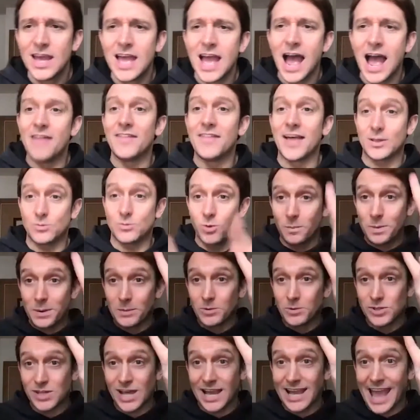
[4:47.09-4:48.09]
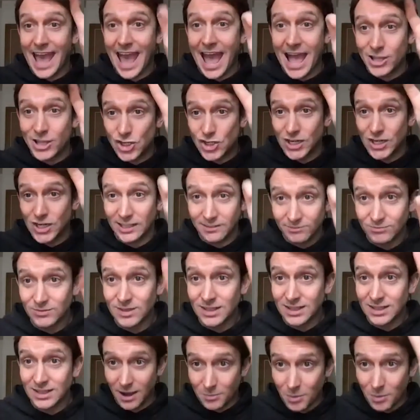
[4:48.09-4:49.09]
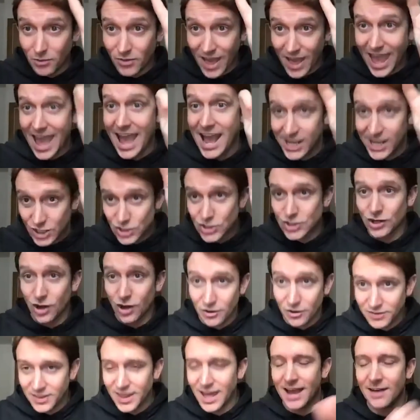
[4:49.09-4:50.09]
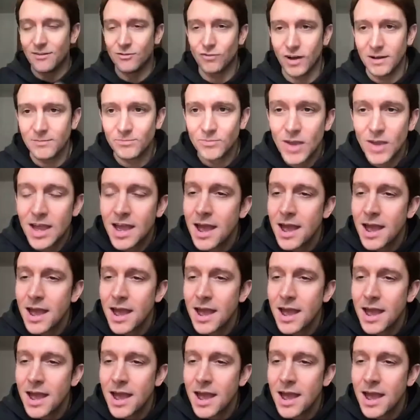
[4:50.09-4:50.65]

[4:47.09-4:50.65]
And that's what people say, edgy. I'm on the edge over there, right?